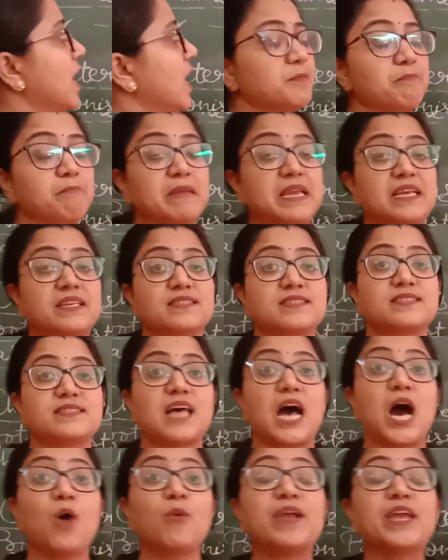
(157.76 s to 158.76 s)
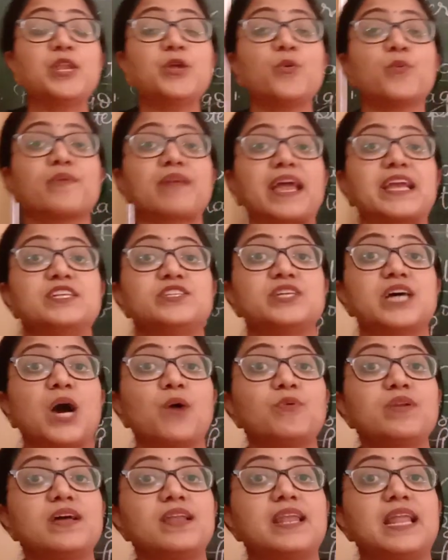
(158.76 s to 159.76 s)
Means, how can you write
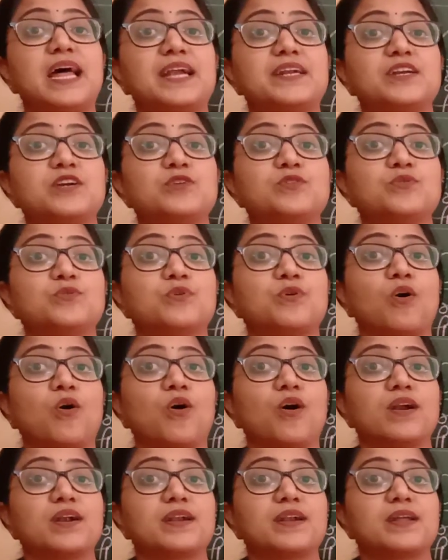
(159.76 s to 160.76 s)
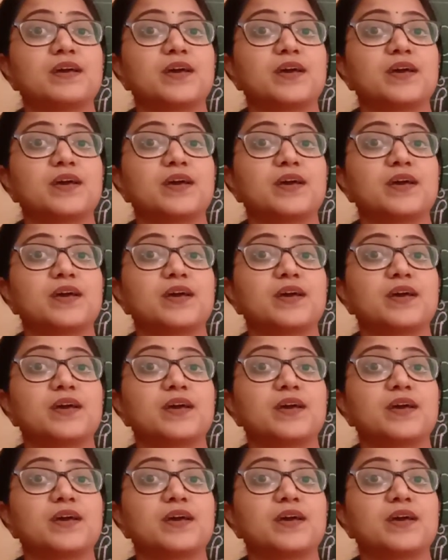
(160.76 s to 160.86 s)
down a letter to God?